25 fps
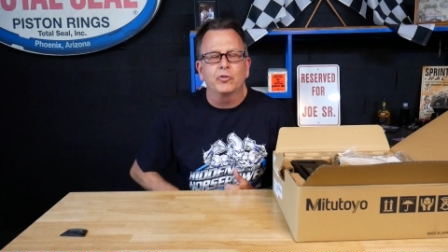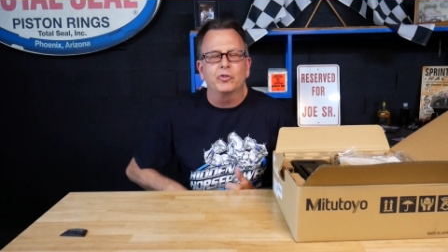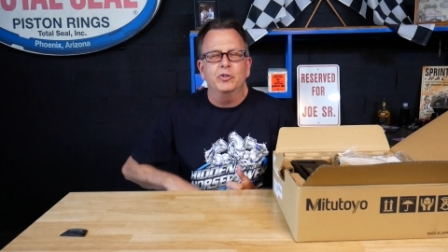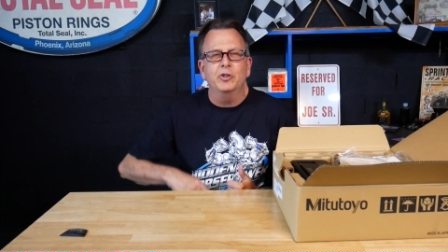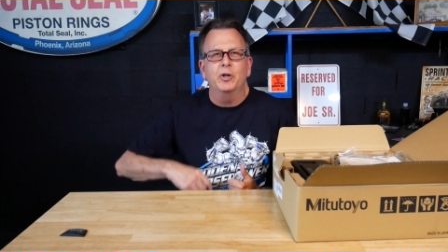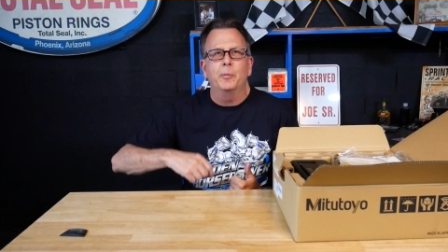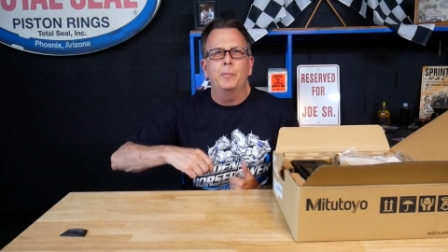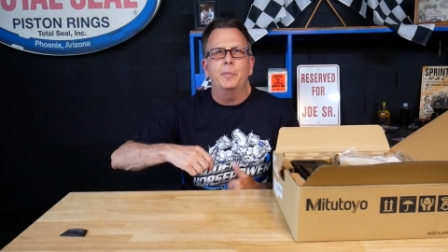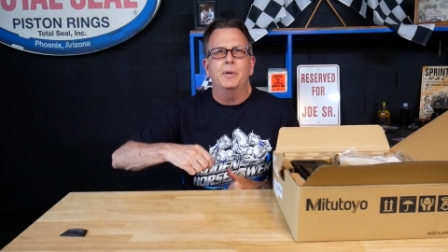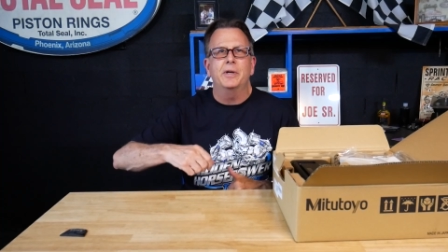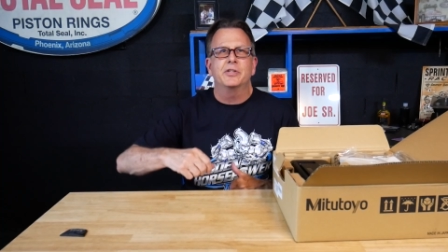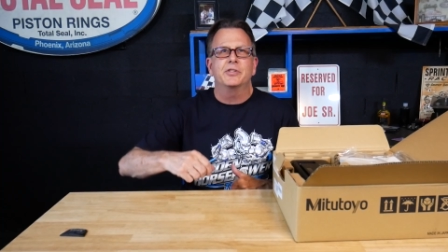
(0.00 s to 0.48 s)

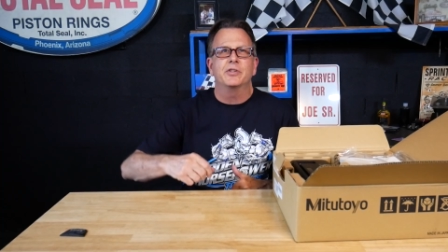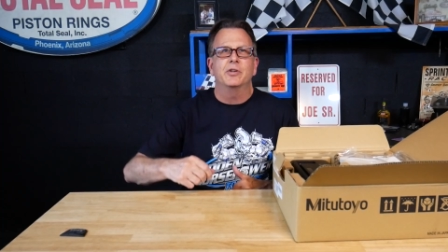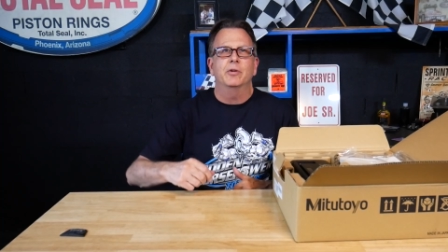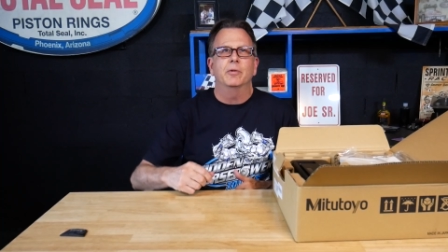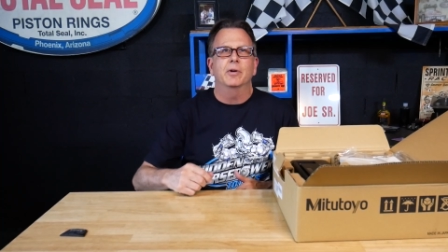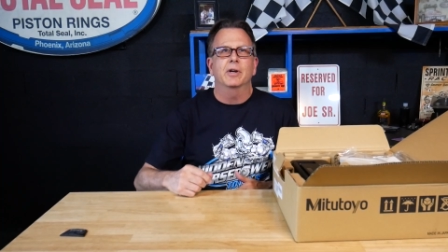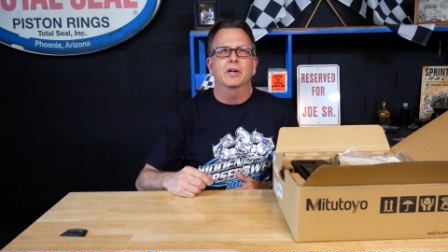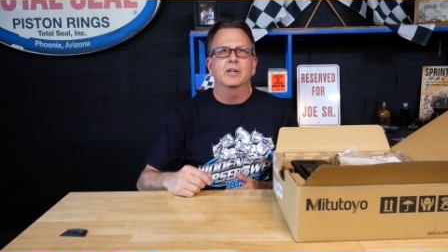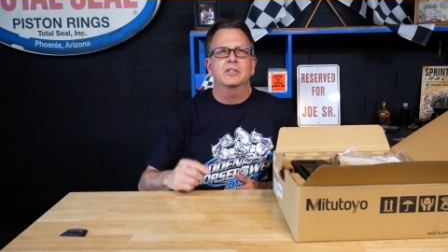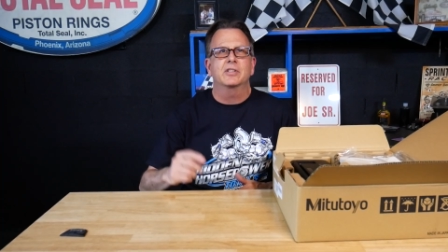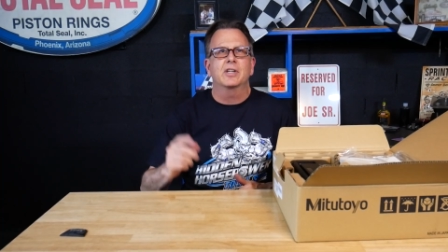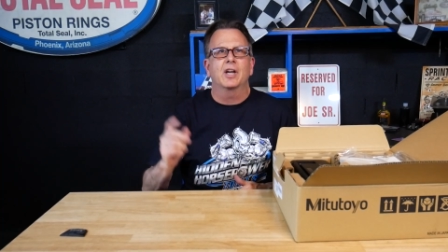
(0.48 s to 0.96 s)
Seal
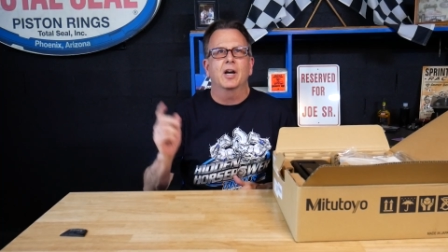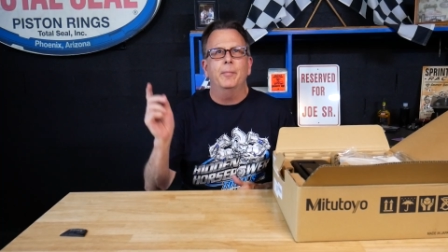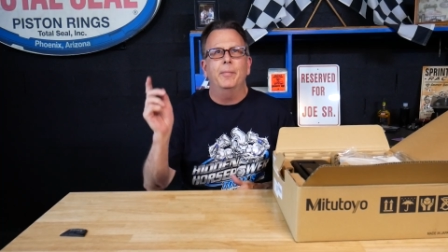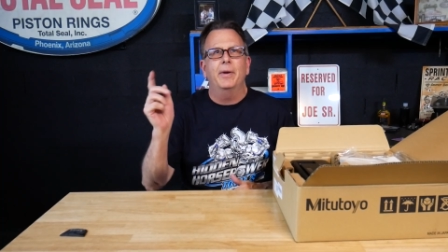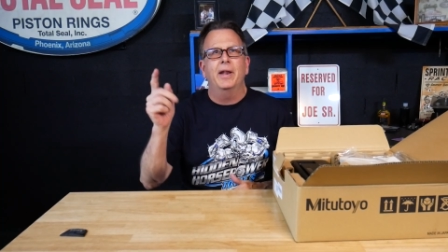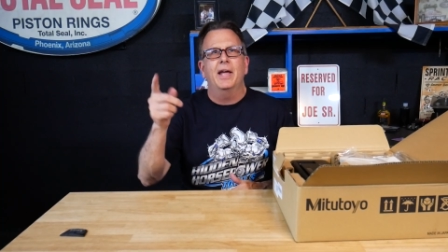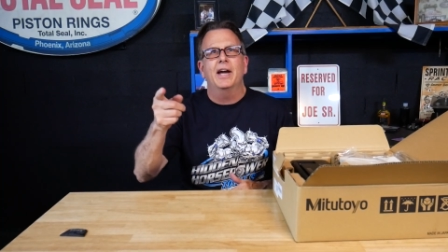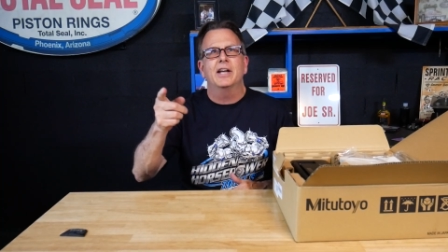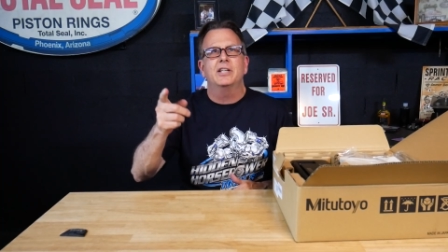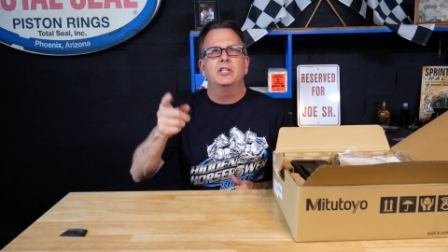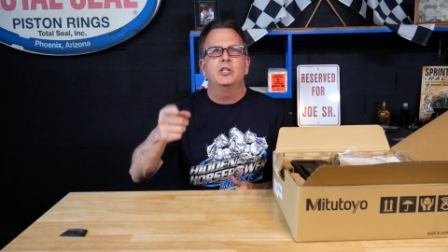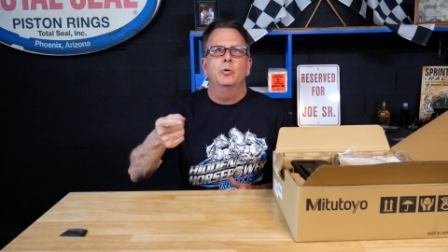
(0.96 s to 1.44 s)
Piston Rings
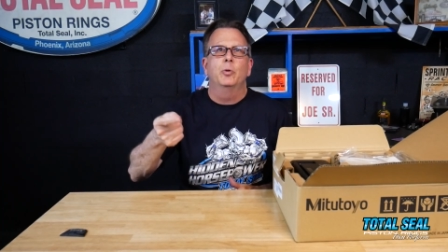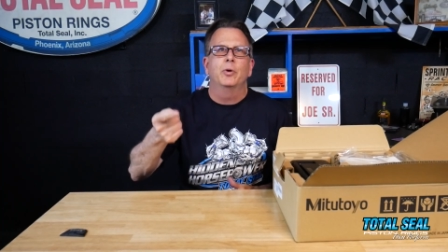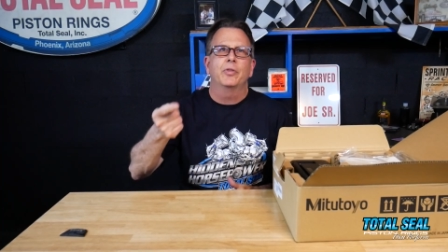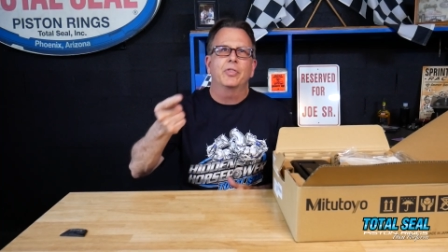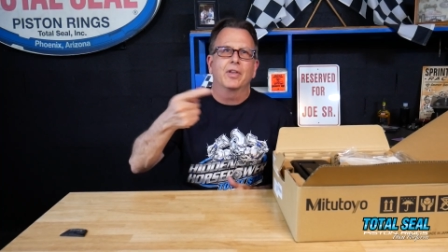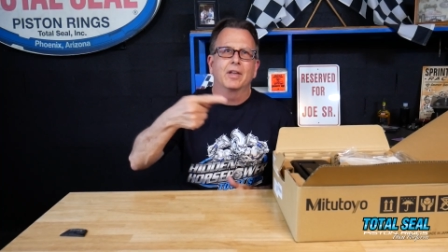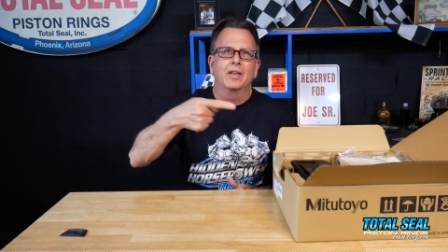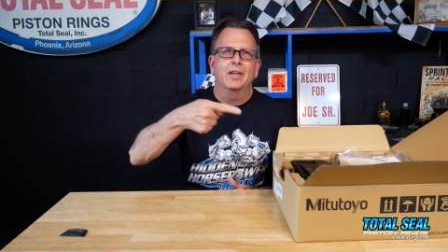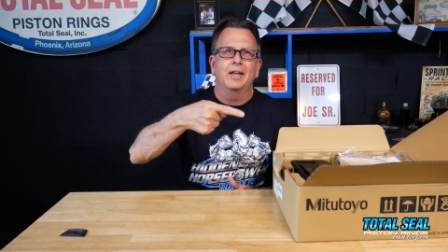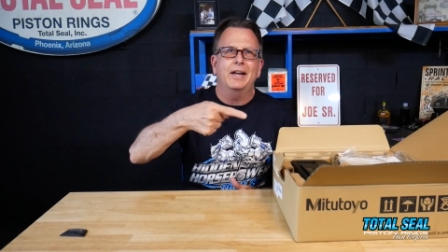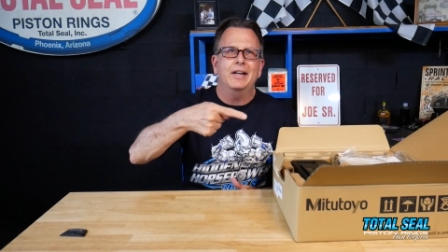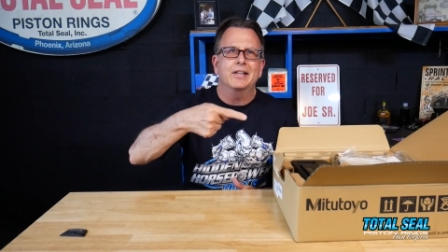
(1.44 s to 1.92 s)
coming at you
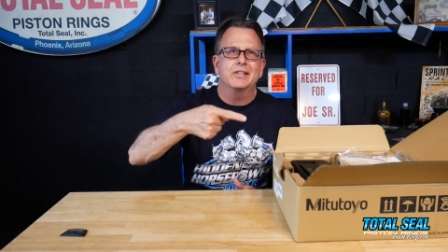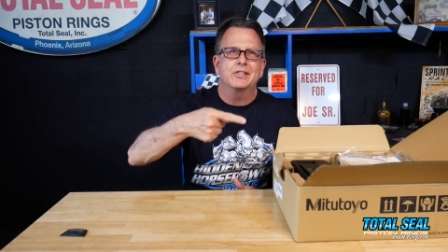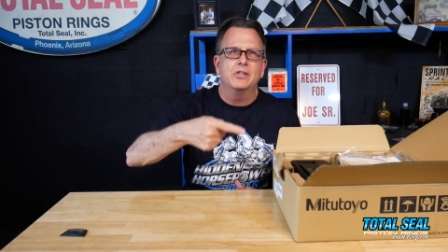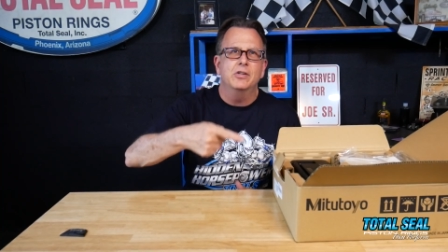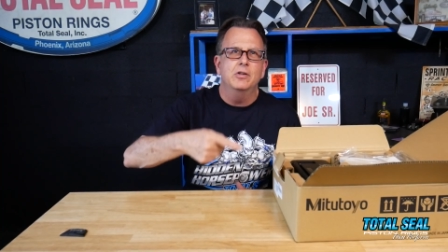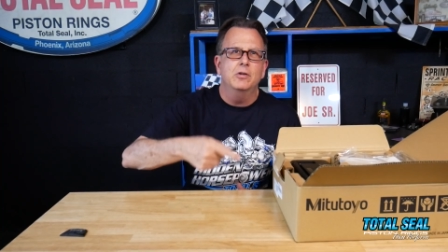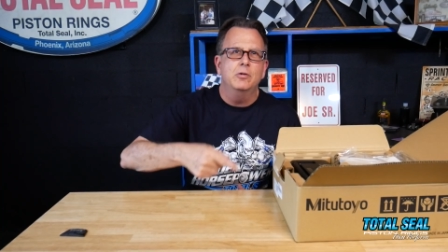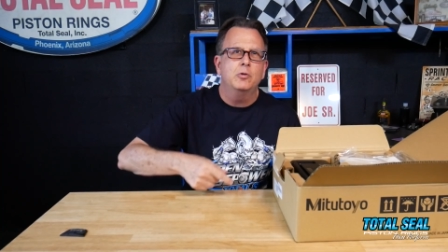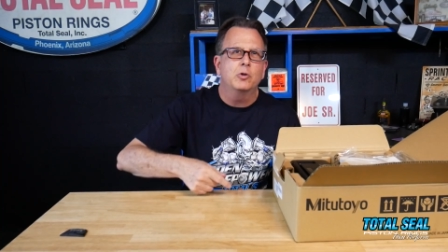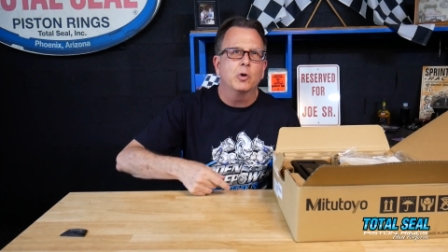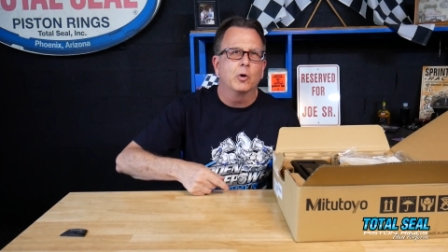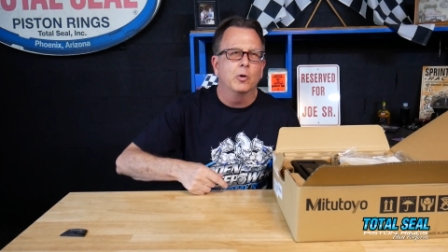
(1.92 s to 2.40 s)
with the latest
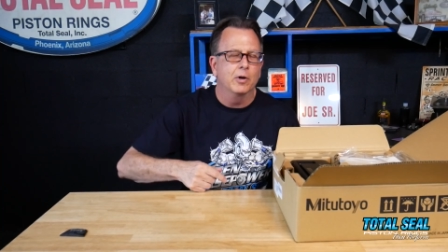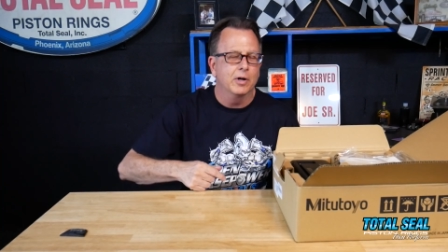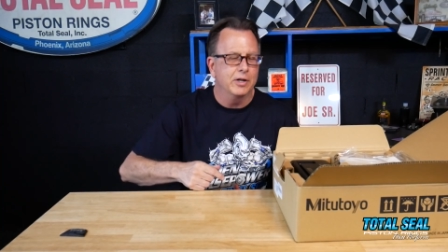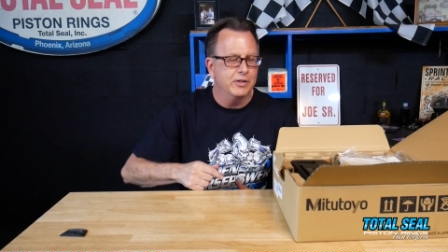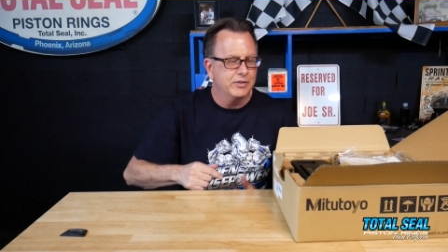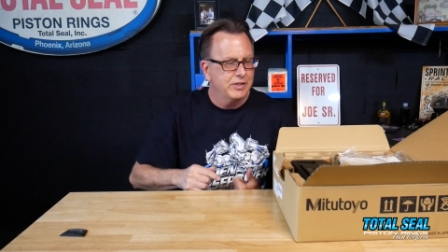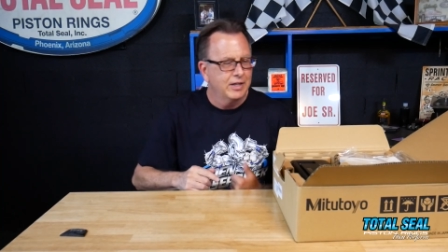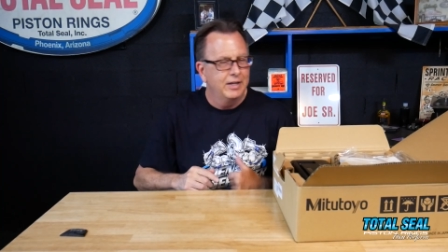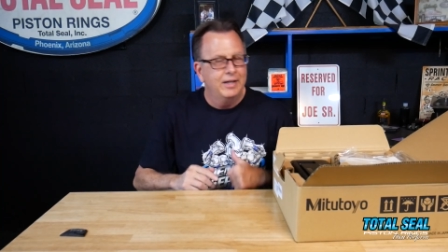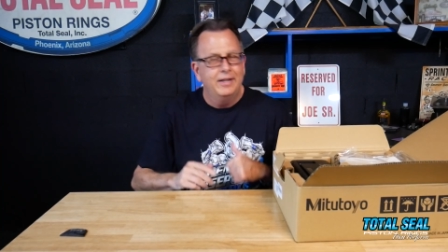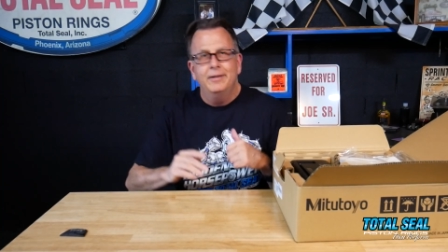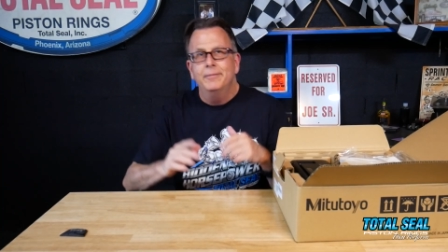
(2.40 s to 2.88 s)
new
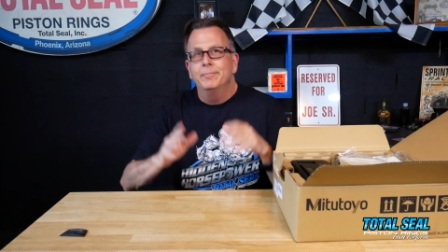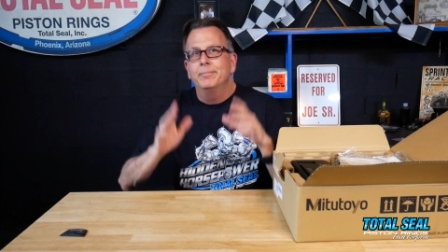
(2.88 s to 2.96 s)
toys.